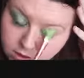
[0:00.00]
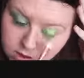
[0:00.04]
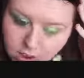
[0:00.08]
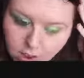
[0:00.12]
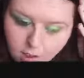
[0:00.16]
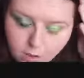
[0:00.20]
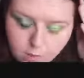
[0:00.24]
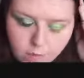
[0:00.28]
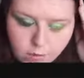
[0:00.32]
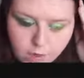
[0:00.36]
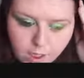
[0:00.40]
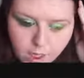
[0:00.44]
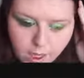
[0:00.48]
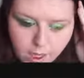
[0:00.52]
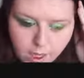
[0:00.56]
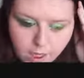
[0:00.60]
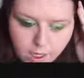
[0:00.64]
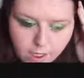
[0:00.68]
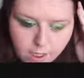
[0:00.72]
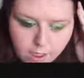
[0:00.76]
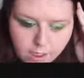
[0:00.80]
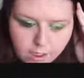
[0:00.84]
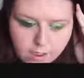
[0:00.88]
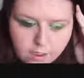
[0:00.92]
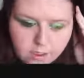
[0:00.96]
So
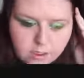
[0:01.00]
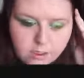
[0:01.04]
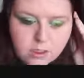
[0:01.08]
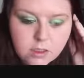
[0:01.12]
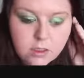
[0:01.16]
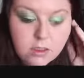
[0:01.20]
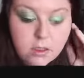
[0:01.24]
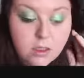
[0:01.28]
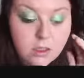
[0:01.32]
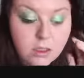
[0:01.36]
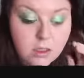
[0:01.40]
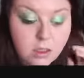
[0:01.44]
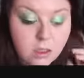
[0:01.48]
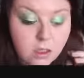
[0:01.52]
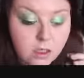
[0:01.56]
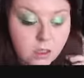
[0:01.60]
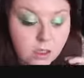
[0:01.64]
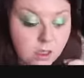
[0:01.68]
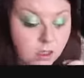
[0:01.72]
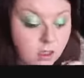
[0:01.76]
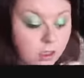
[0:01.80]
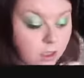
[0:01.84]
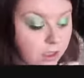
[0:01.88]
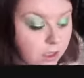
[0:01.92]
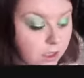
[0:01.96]
there is
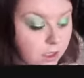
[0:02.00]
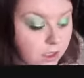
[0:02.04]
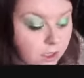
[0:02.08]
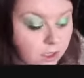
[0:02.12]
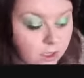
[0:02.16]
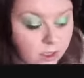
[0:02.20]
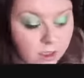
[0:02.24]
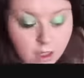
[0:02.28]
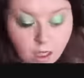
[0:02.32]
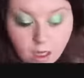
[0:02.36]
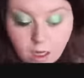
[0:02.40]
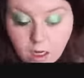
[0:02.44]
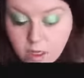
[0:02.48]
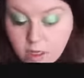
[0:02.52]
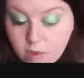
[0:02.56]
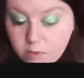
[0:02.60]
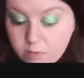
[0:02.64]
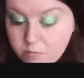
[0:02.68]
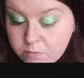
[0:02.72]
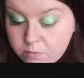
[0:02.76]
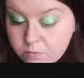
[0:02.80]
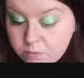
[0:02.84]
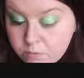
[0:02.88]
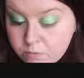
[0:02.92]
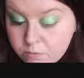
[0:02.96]
the
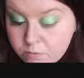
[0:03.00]
colour.